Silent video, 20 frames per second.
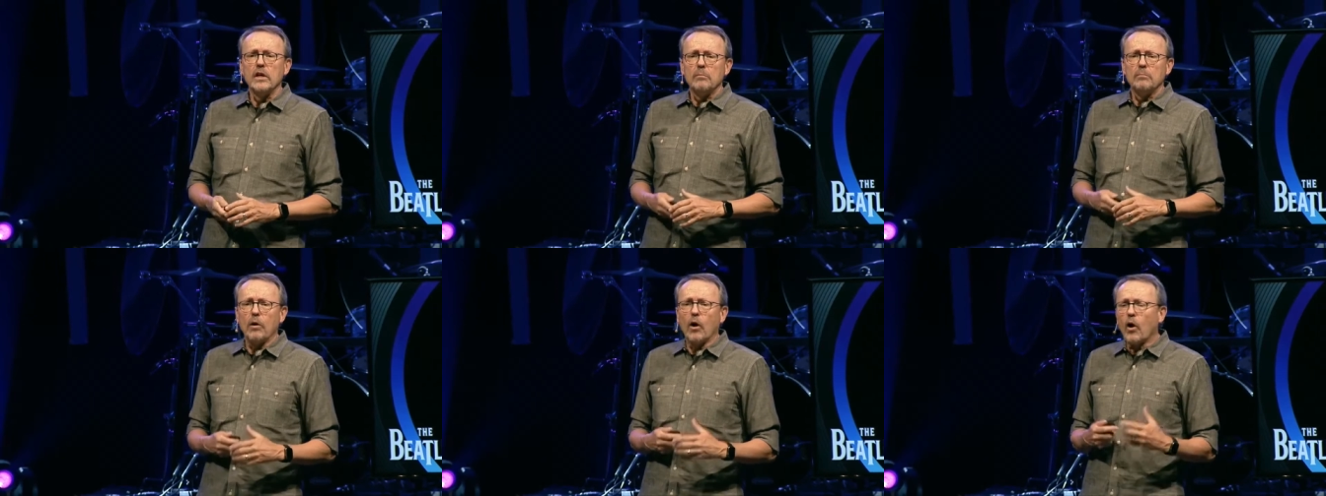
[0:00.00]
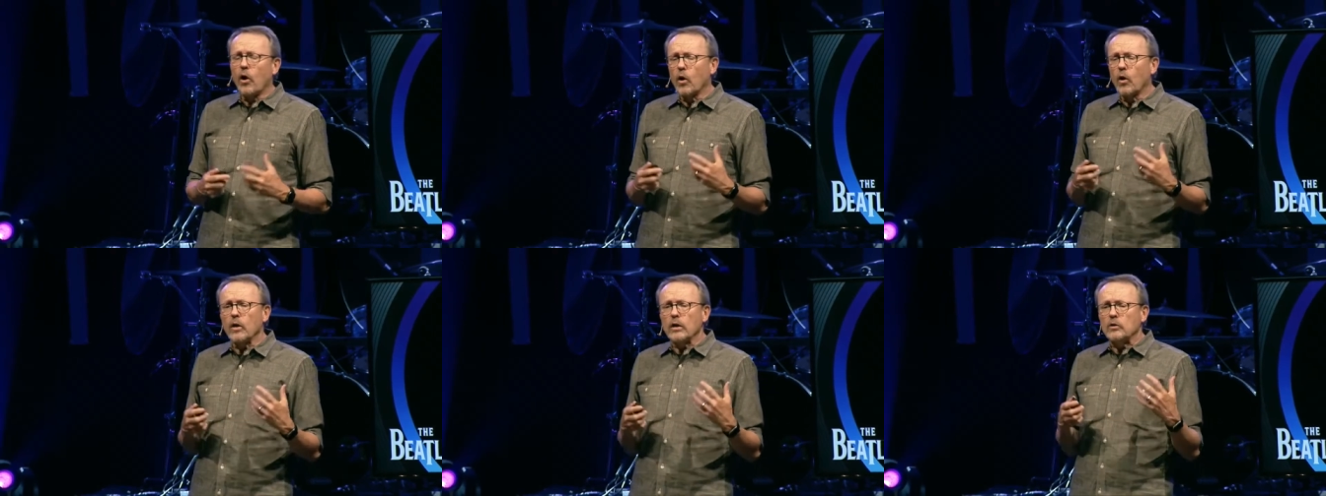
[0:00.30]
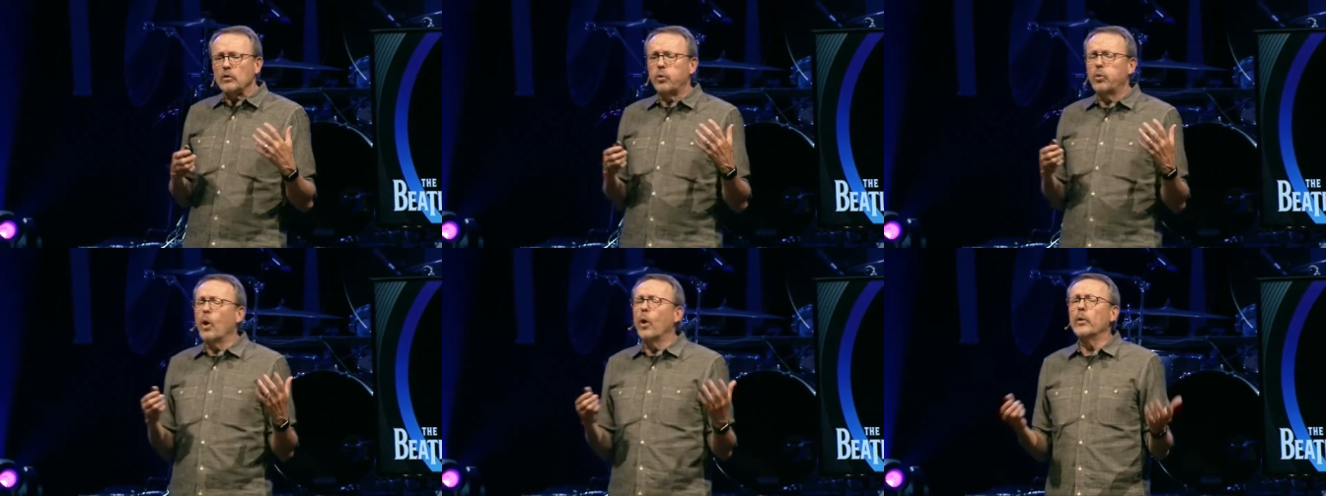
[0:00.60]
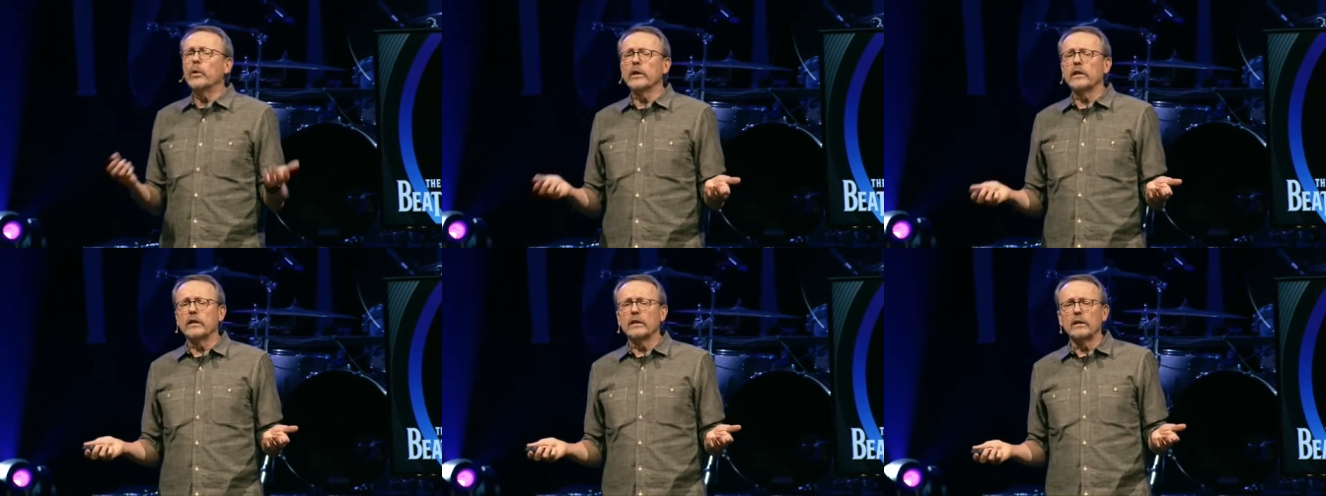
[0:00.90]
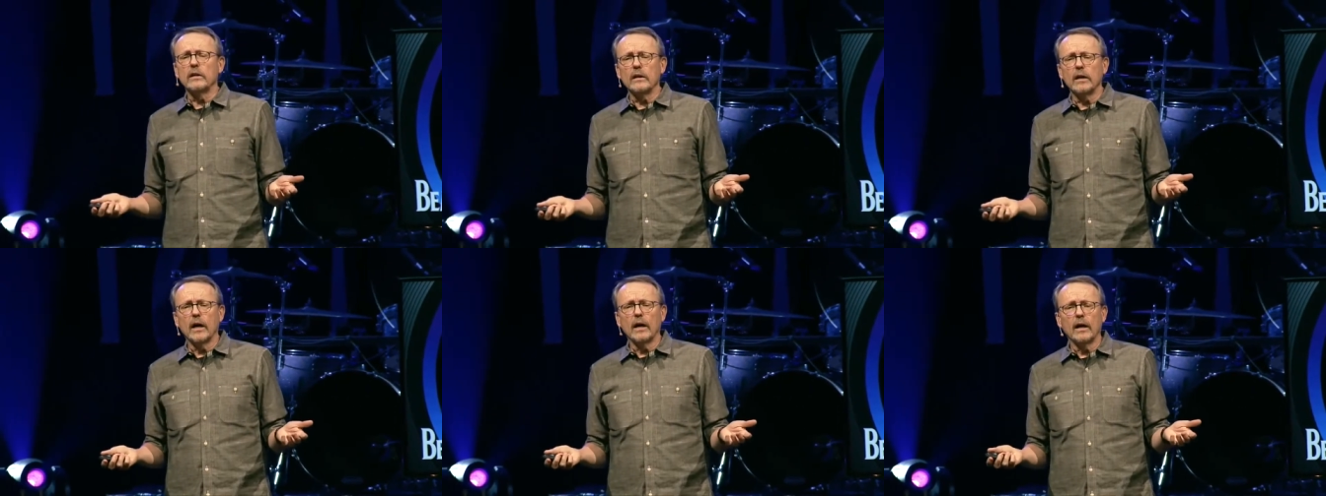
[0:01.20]
Paul quoted it
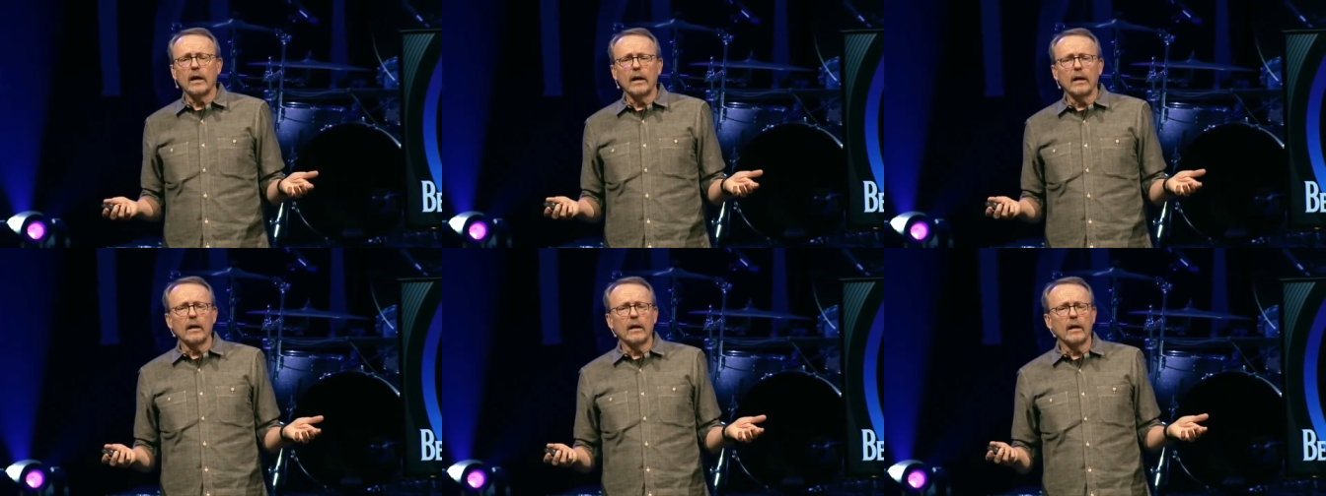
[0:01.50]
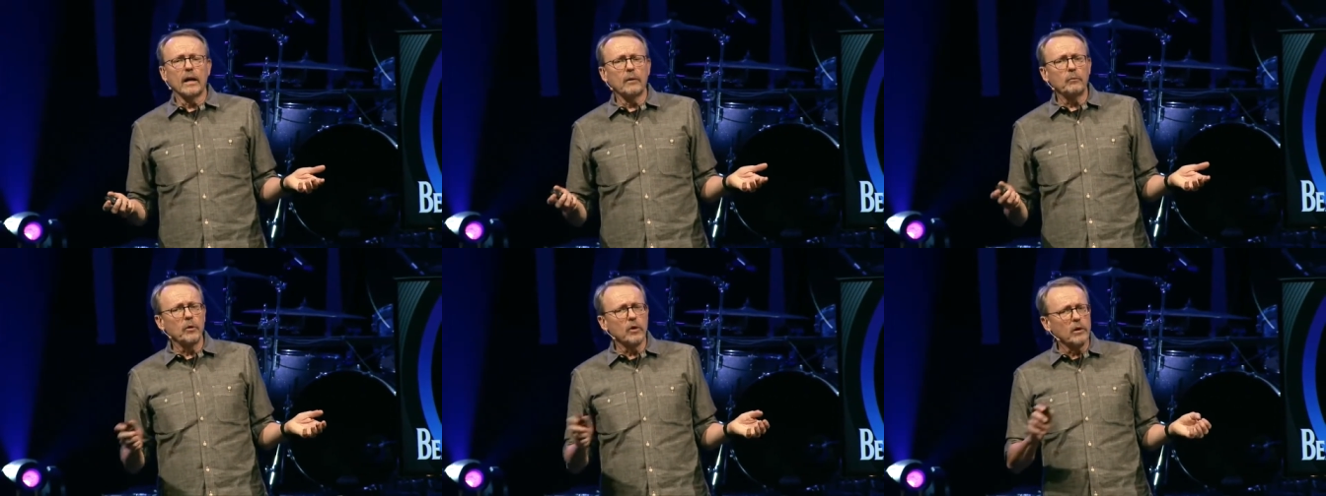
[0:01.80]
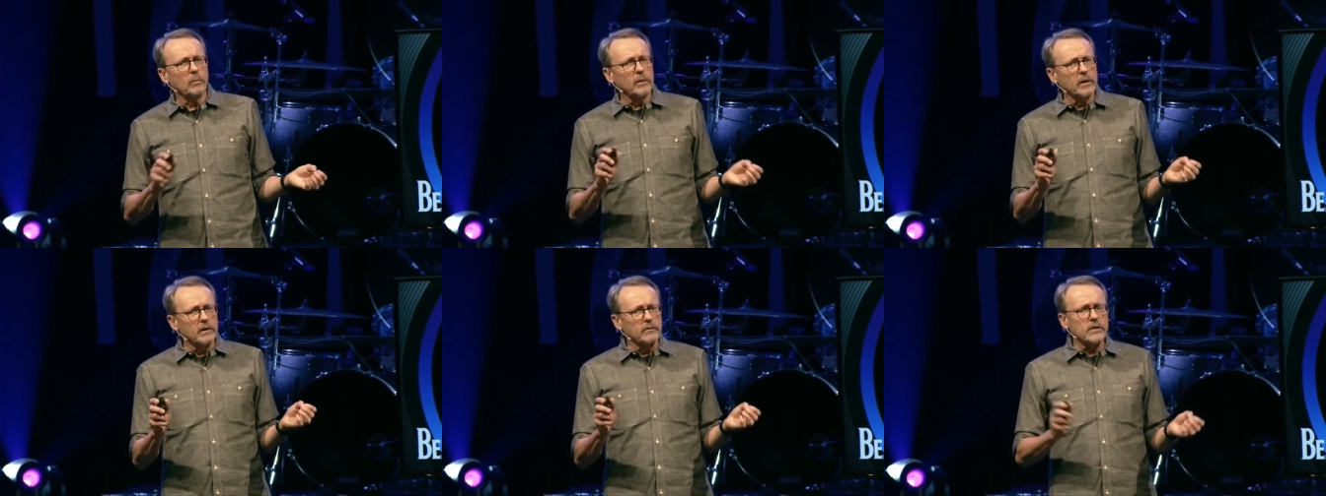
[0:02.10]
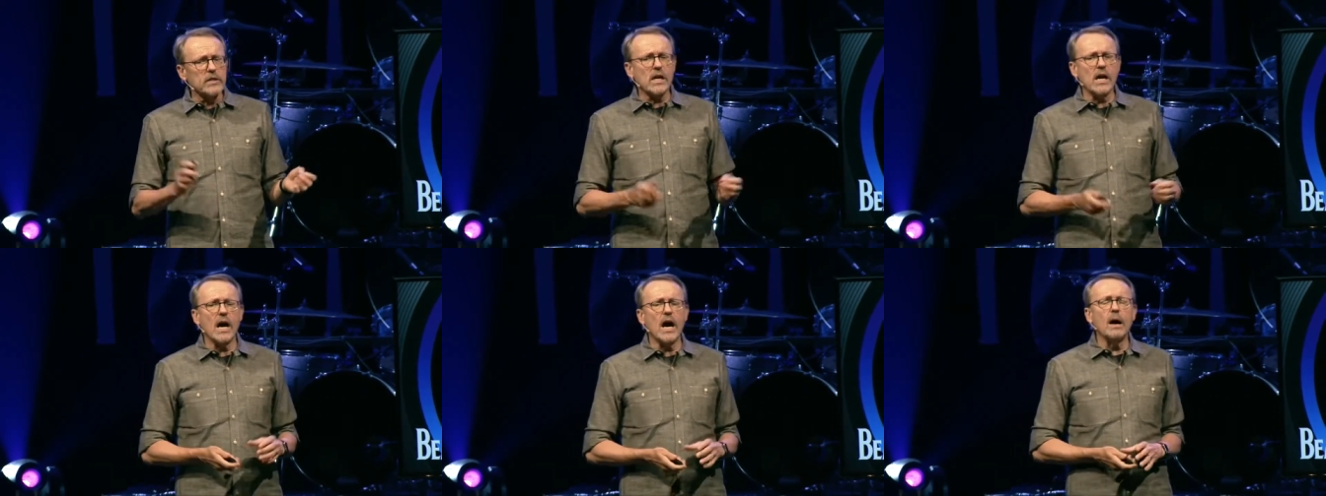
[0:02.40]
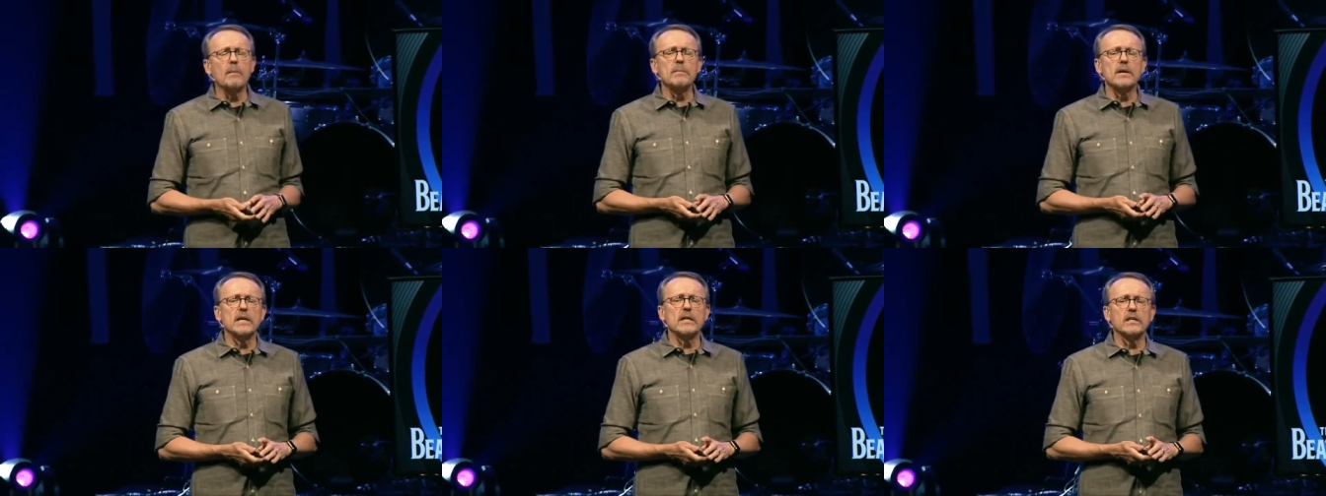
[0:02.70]
with a bit of a
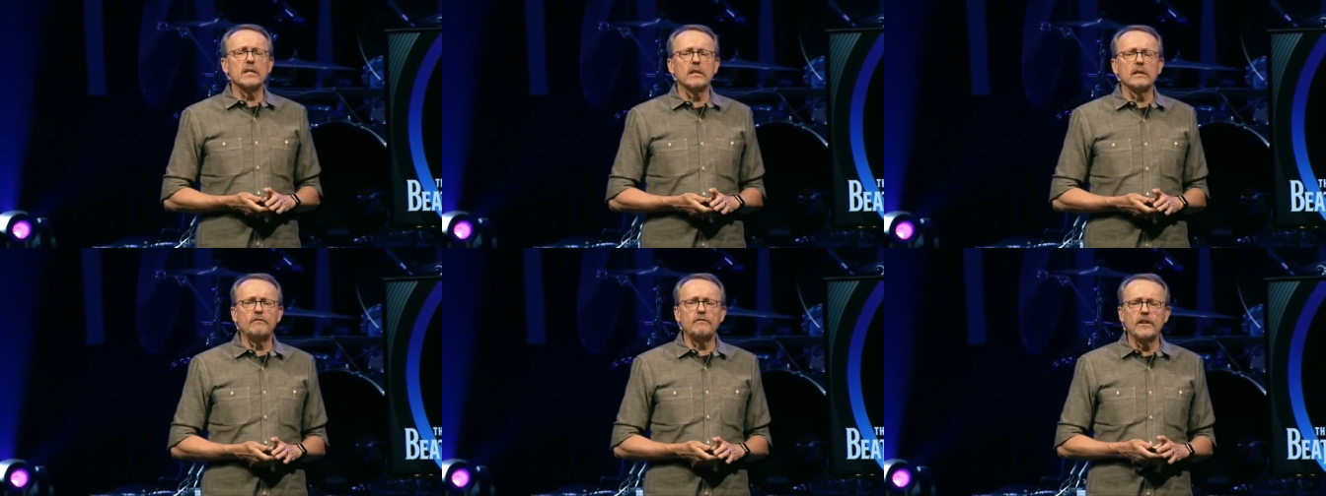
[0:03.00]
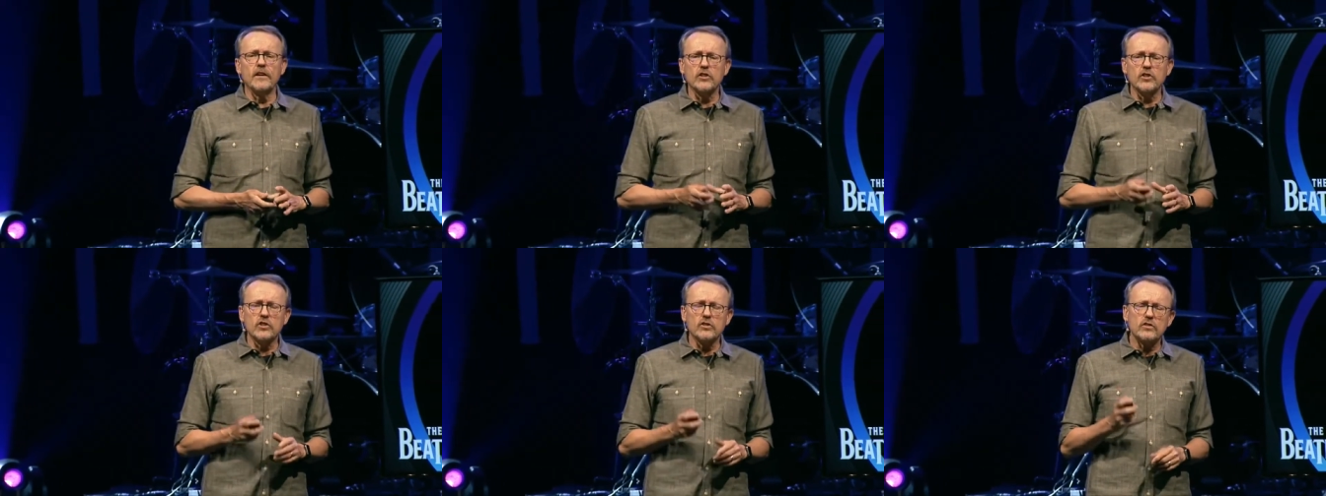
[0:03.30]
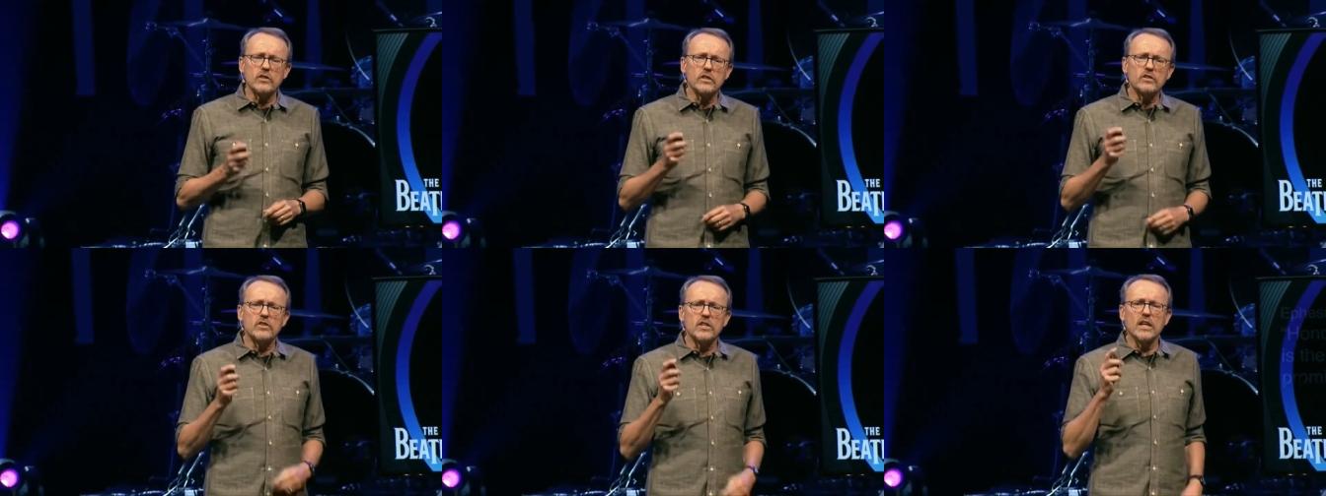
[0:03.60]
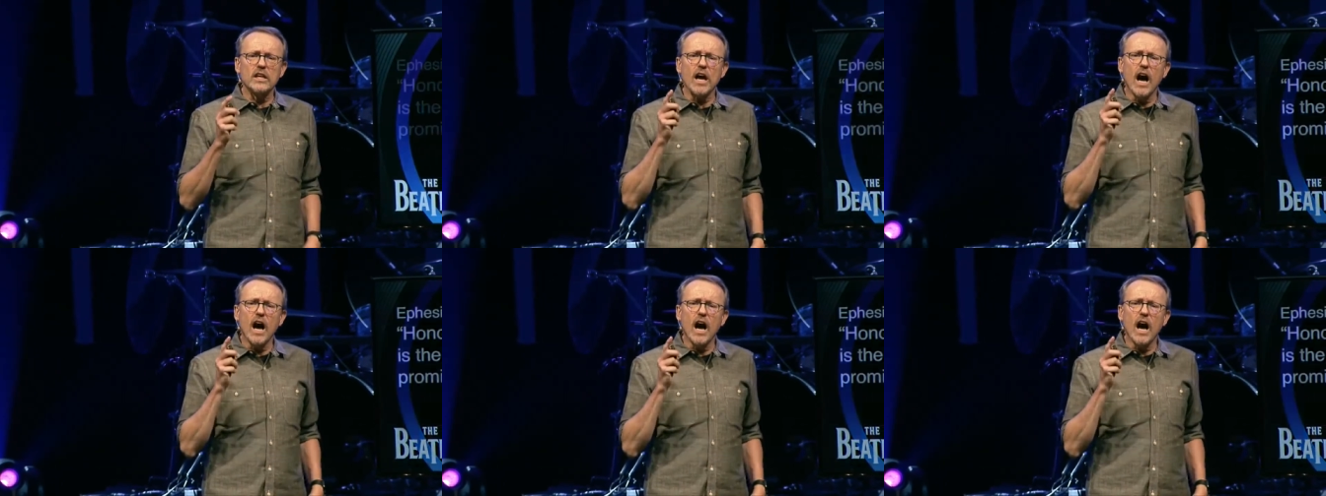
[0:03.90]
comment in Ephesians. He said,